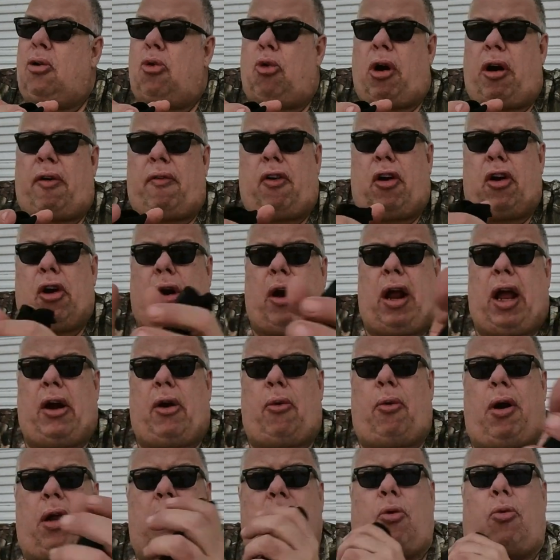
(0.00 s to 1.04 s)
wherever you're at
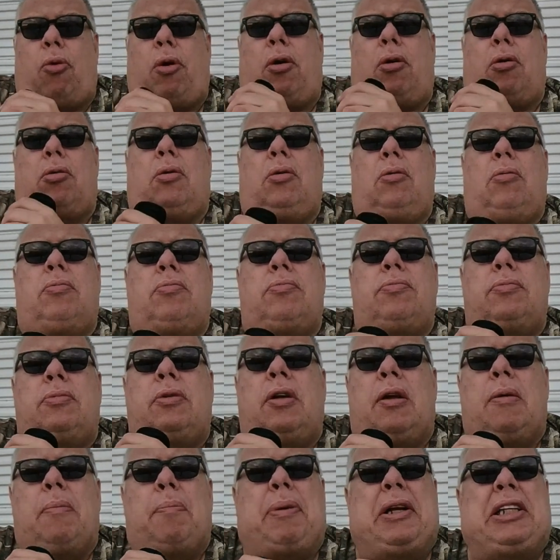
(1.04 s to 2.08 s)
around the world,
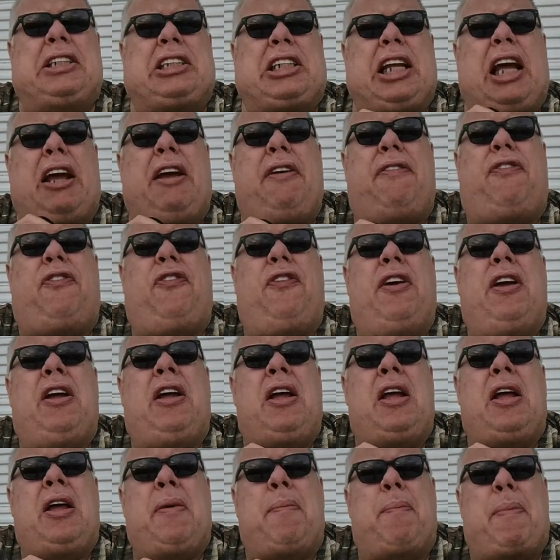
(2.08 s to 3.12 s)
be safe,
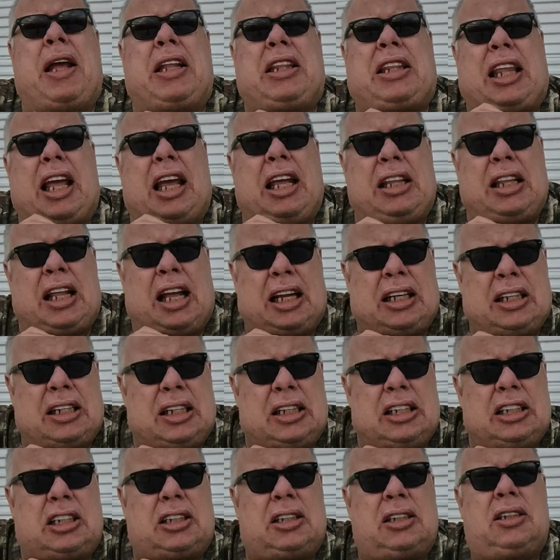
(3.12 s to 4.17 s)
maintain that
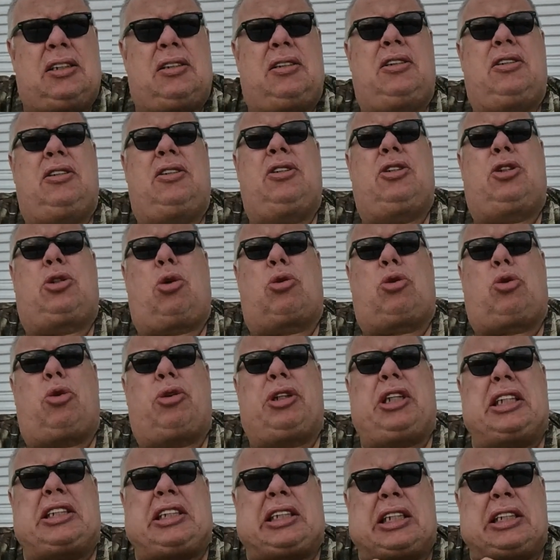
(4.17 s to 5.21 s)
social
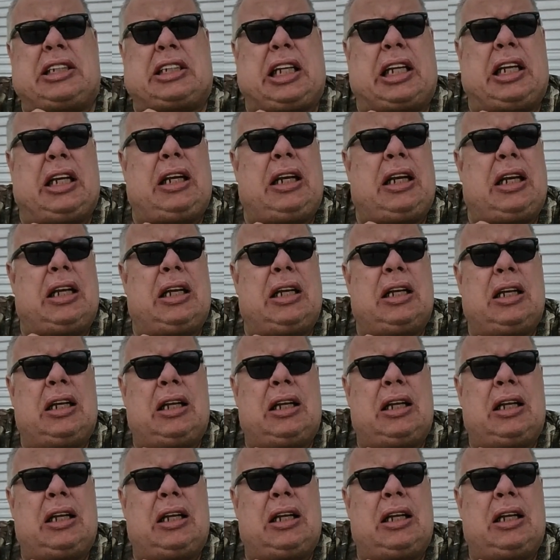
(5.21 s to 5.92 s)
distancing,